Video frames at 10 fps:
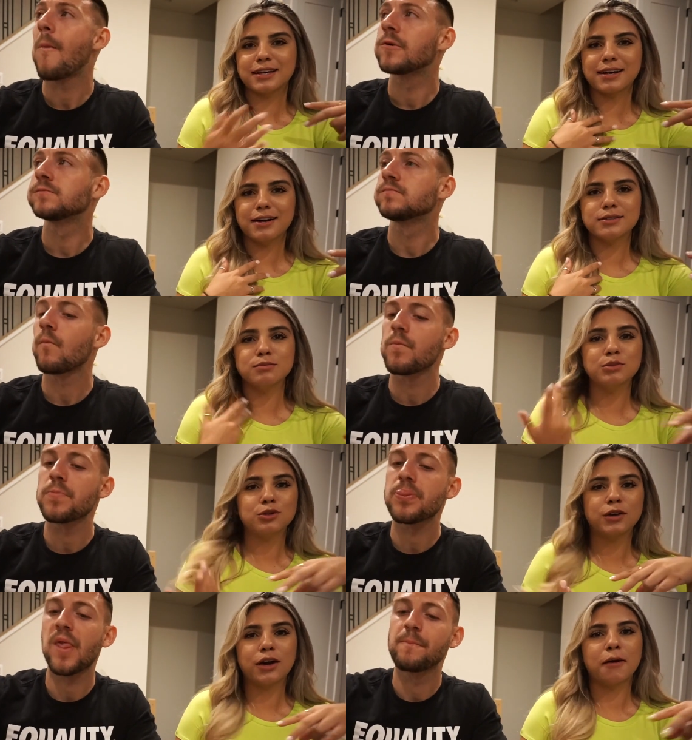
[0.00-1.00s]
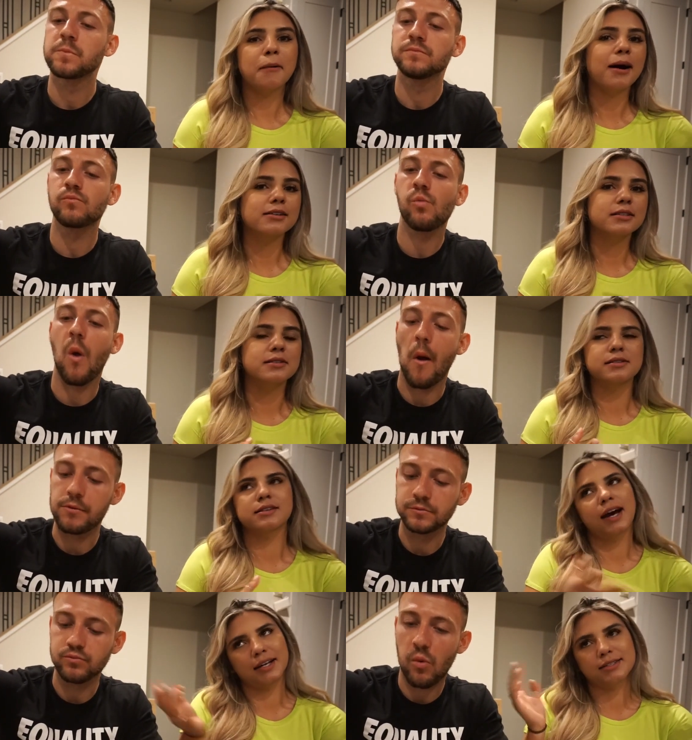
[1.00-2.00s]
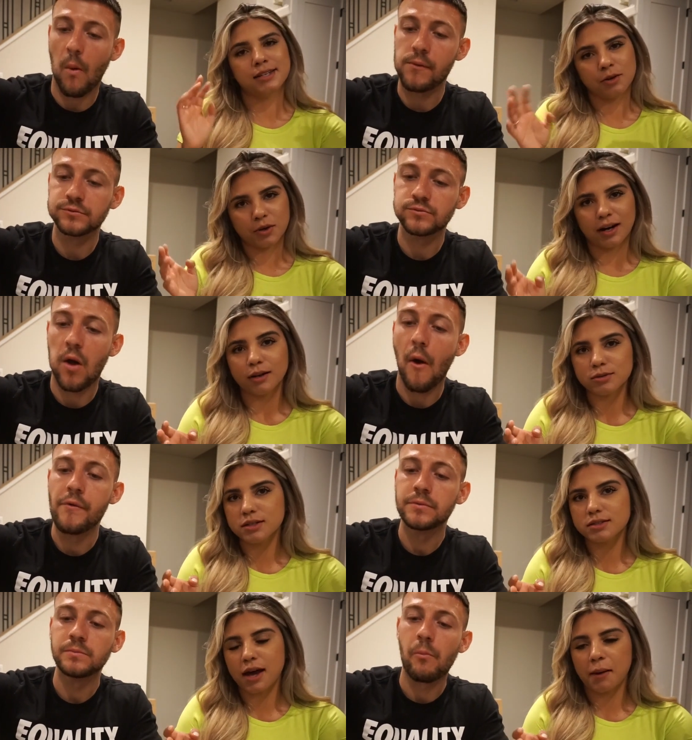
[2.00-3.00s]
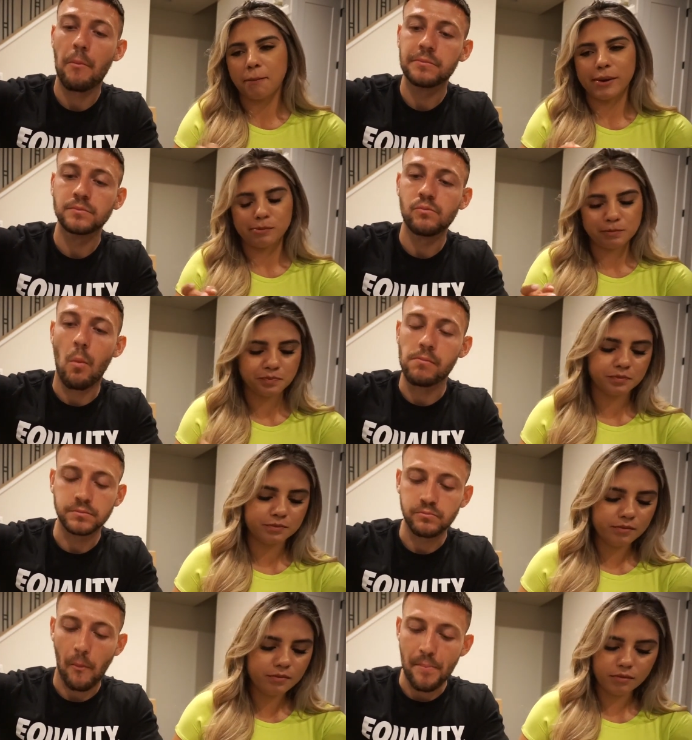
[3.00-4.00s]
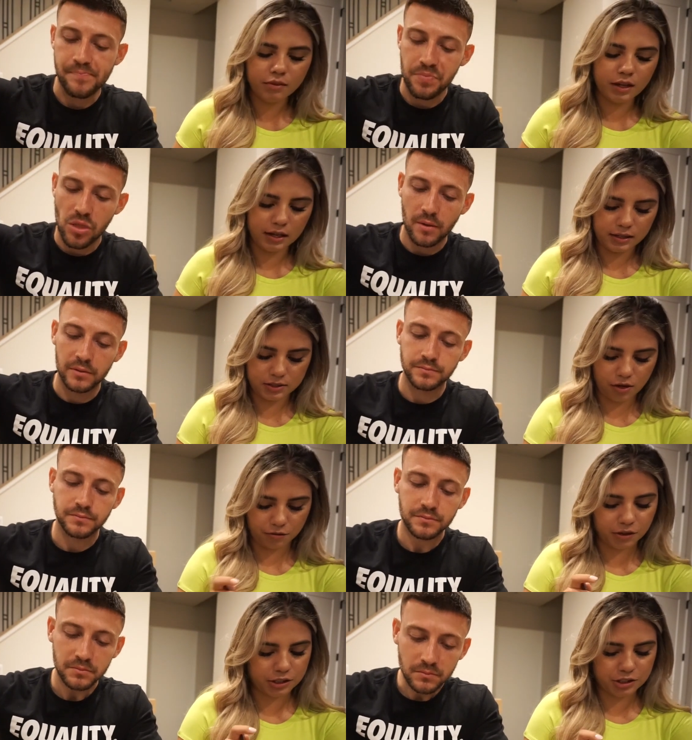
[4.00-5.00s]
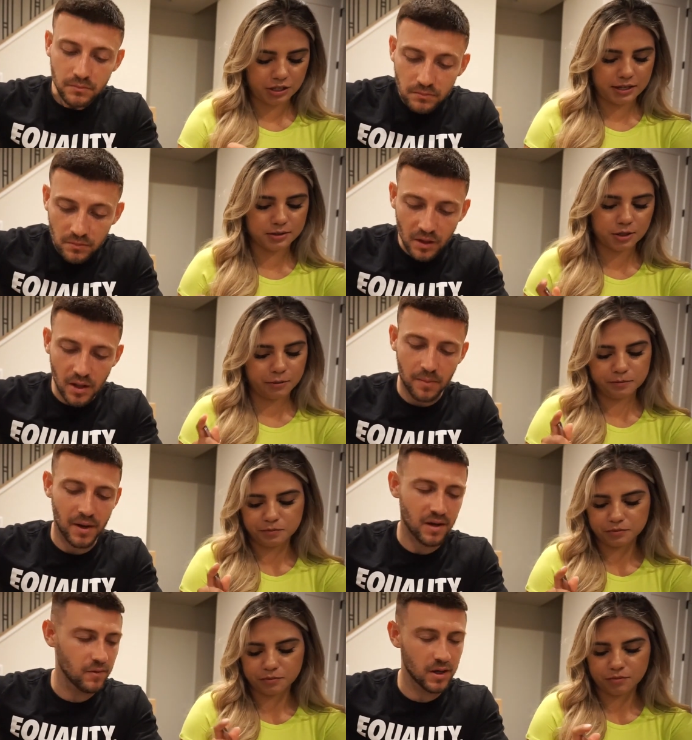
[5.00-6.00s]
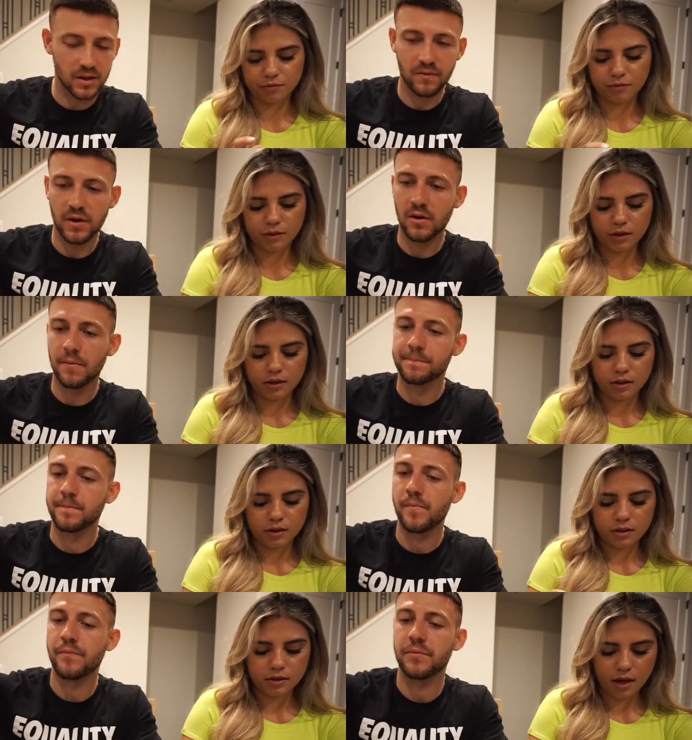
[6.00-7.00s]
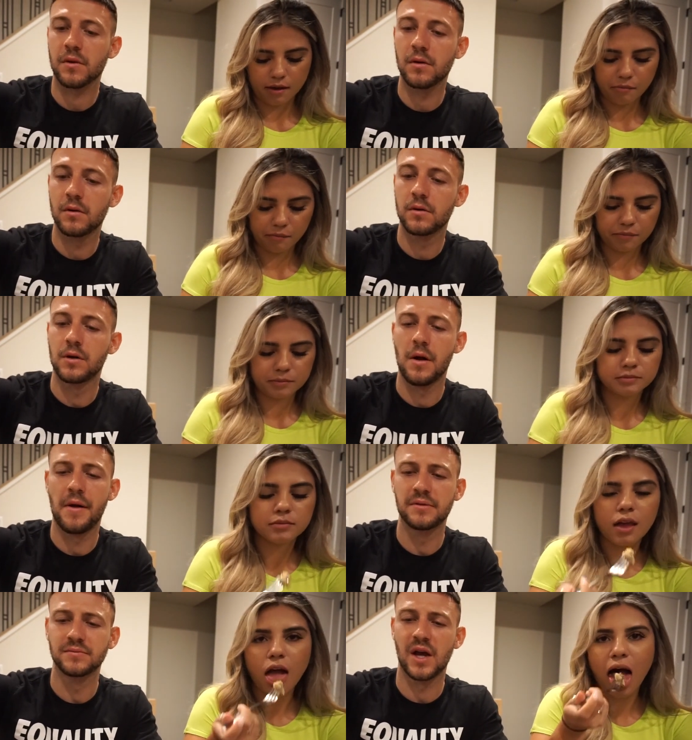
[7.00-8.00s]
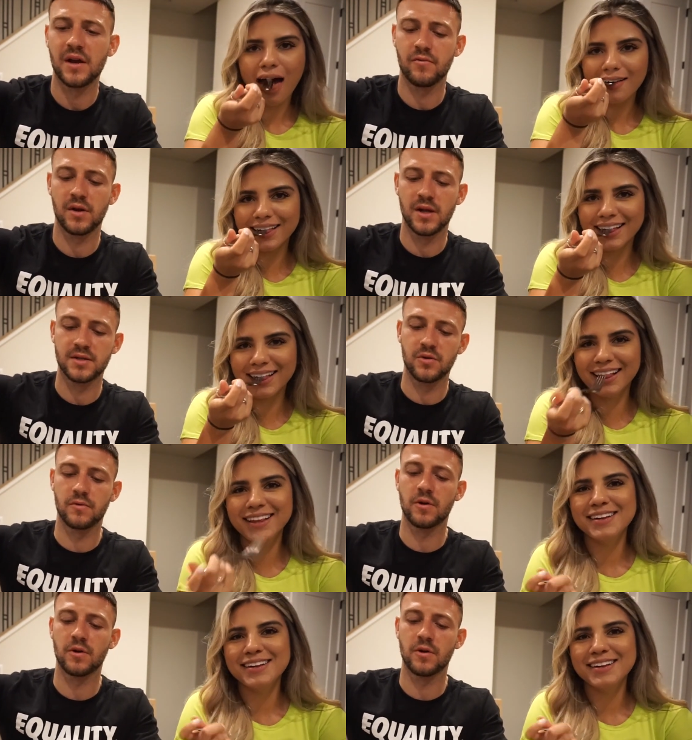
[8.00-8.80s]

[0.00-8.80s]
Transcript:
Speaker 1: like us moving our boxes and kind of seeing what our house looks like, but it's not furnished yet, so. Am
Speaker 2: I even in the video? Yeah. I didn't realize you were